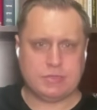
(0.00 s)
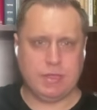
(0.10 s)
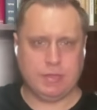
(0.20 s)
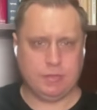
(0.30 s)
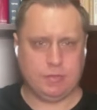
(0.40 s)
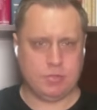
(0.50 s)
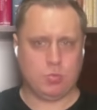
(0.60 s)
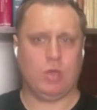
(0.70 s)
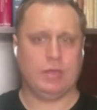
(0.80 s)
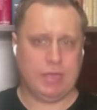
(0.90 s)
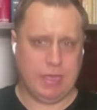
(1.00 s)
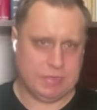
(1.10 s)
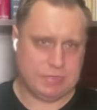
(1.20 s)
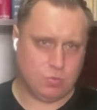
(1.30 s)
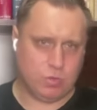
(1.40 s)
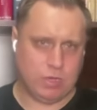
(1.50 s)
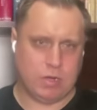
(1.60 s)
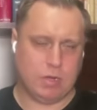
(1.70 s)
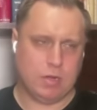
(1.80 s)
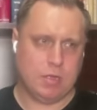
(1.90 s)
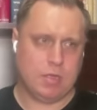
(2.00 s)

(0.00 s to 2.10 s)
Like there's one case where,